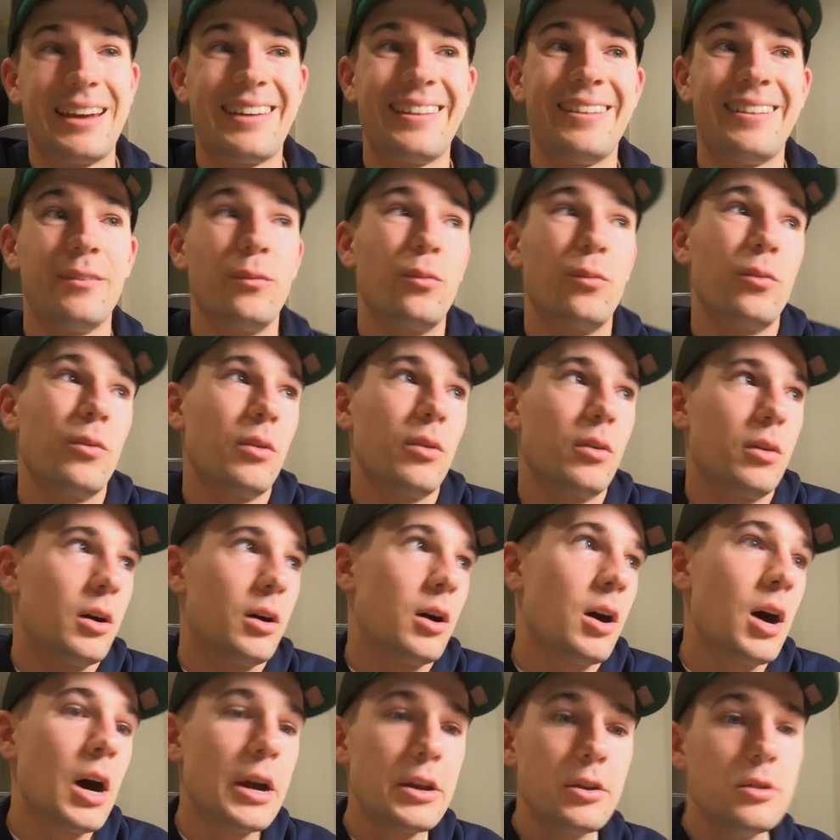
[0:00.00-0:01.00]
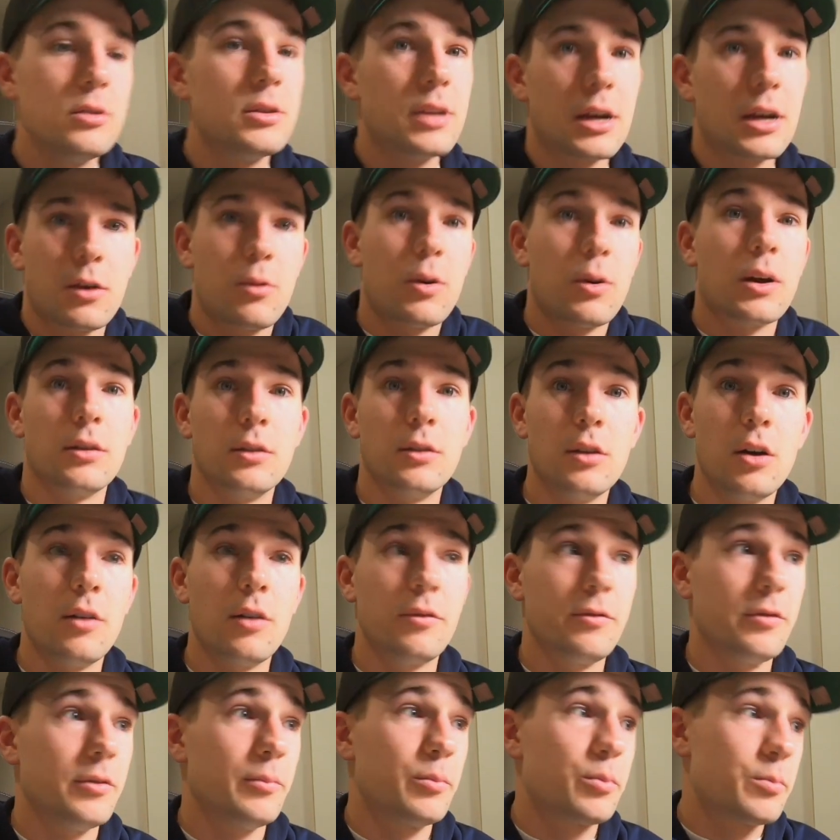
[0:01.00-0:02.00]
And I use that quite a lot
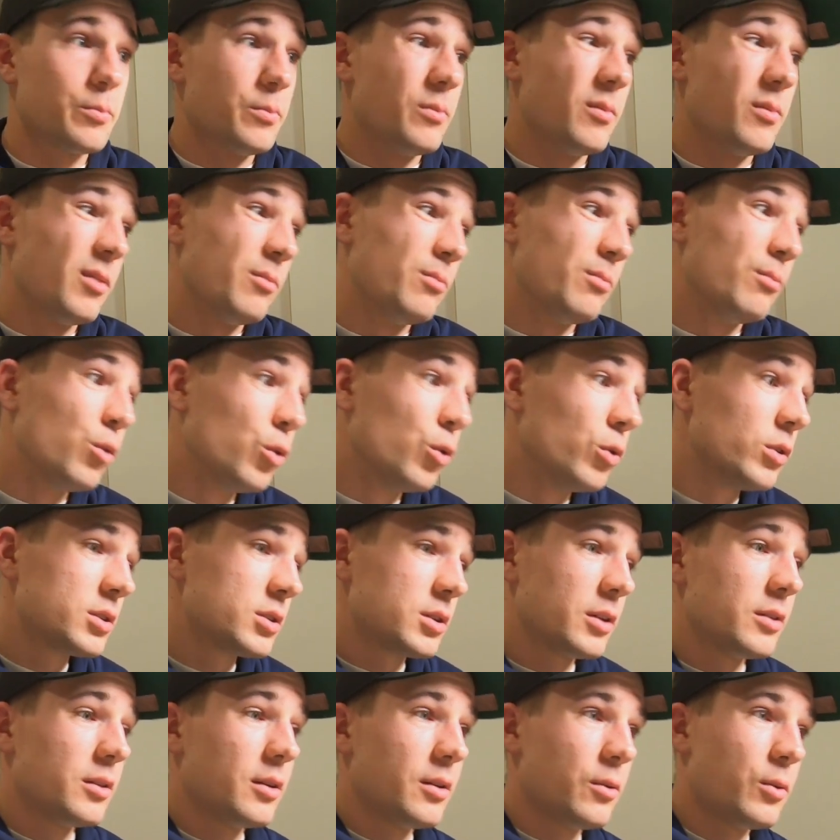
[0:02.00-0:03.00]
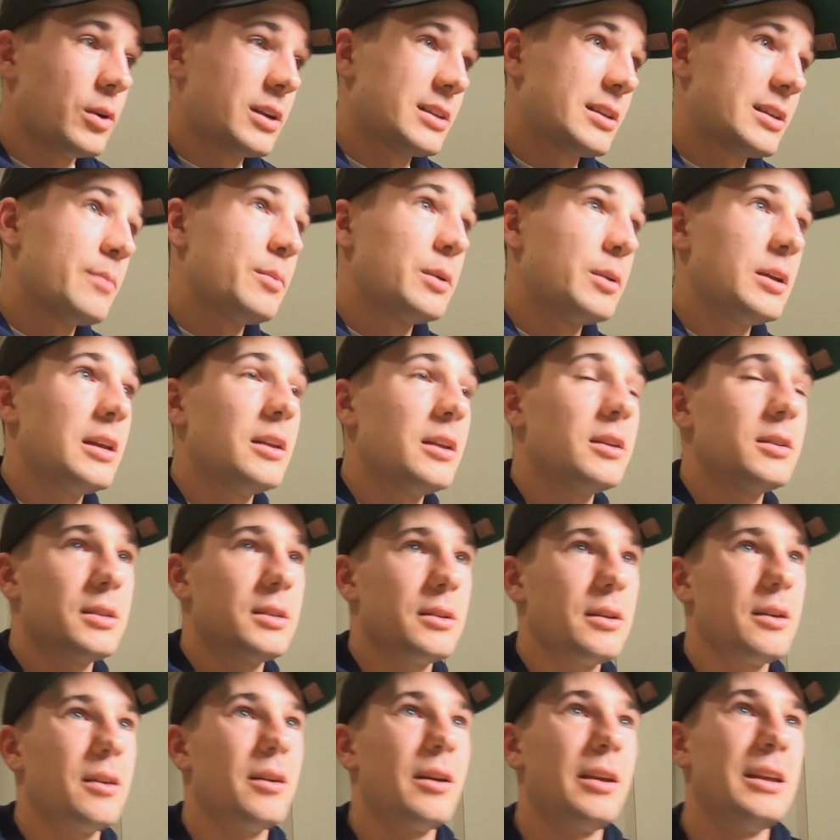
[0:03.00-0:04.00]
for more so that when I say beginner
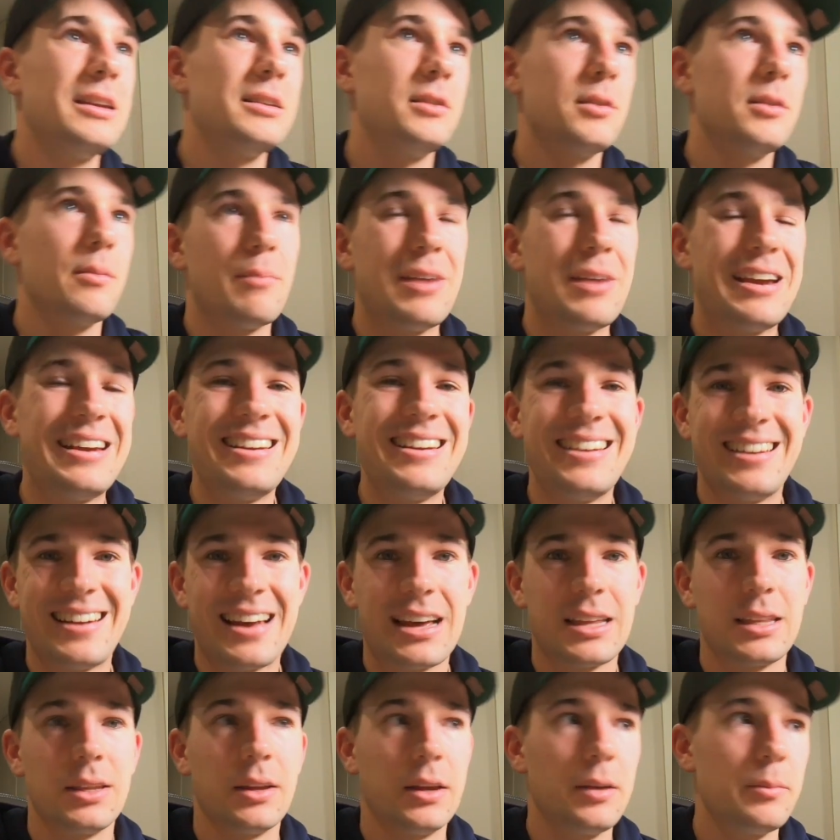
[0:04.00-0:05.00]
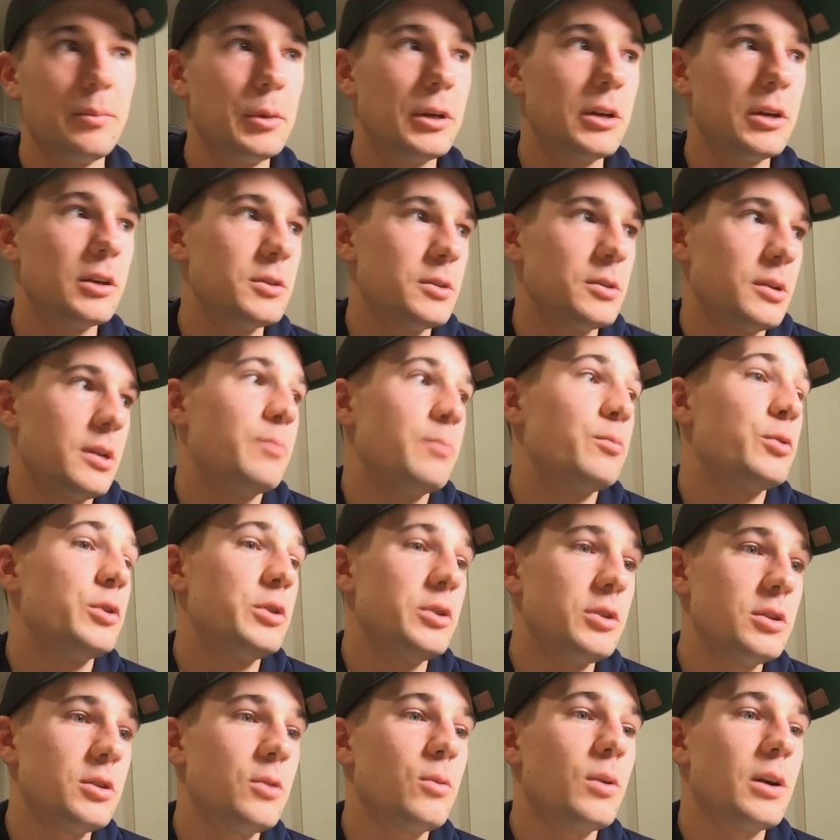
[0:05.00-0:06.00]
to intermediate athlete, because it can
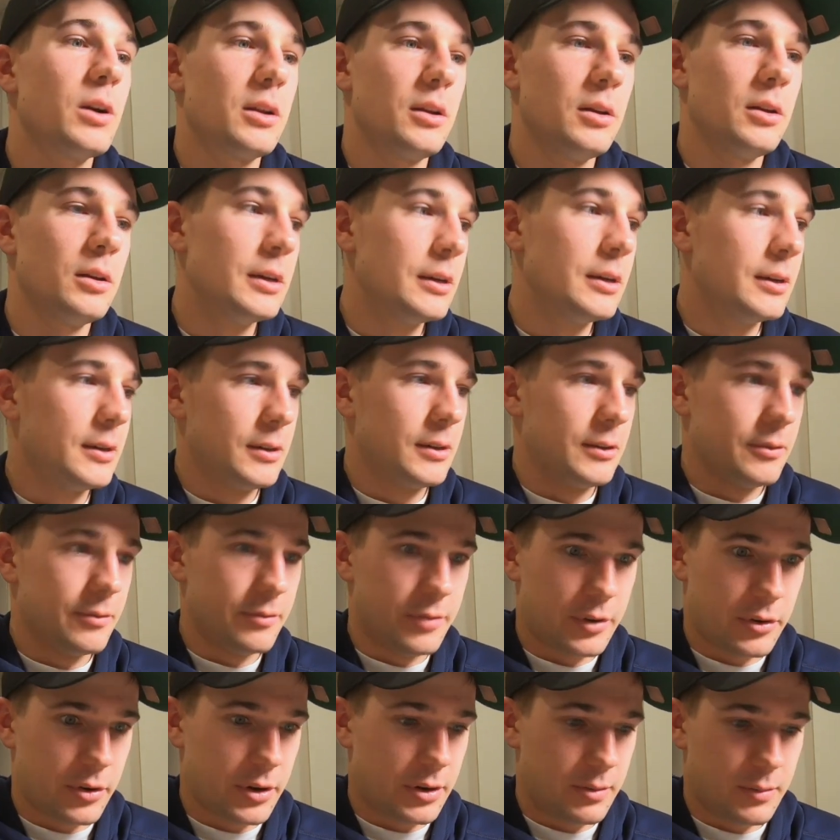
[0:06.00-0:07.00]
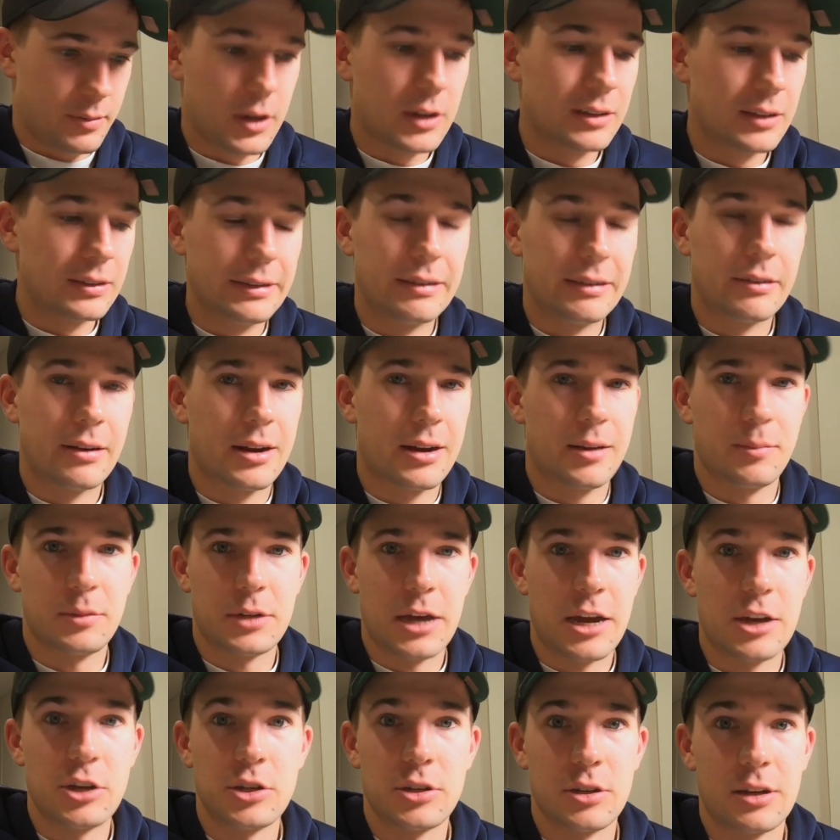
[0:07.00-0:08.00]
produce quite a very clear
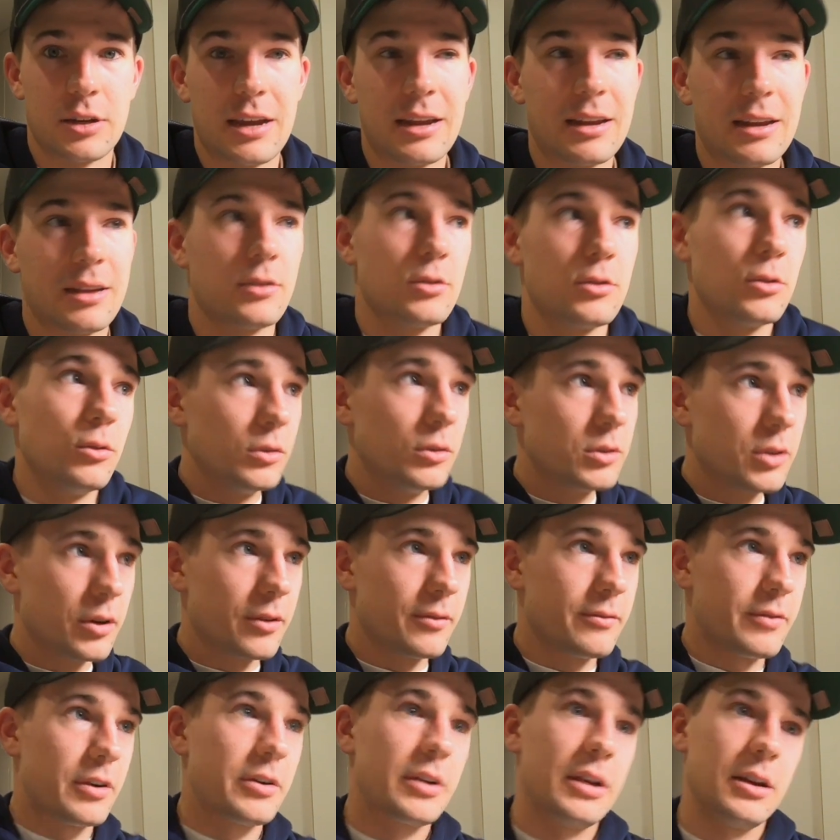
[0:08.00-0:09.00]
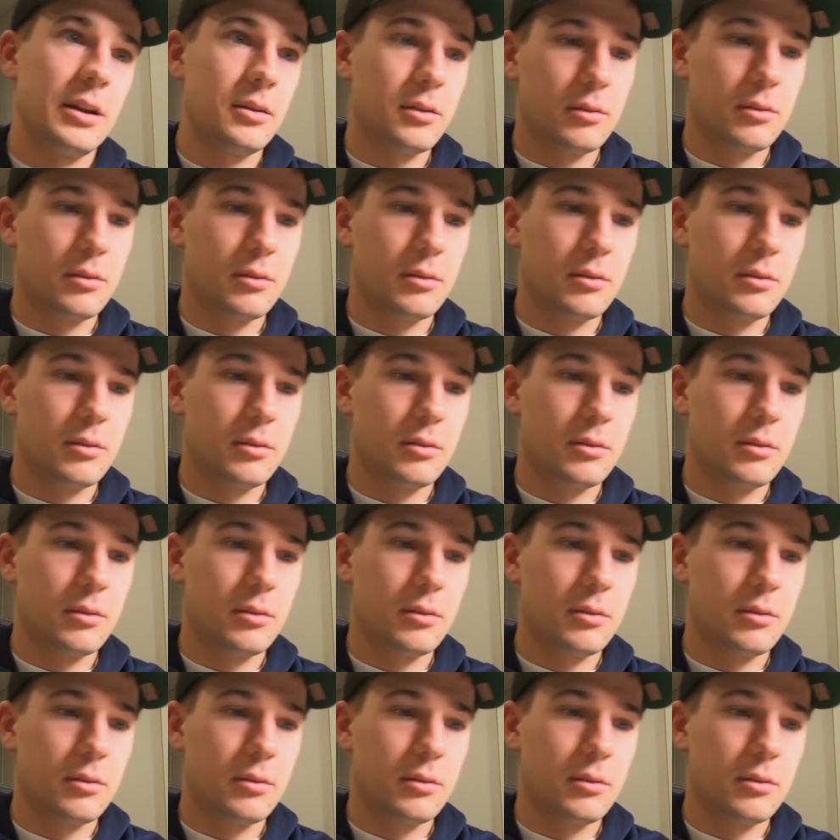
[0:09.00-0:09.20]
adaptation. It's also a very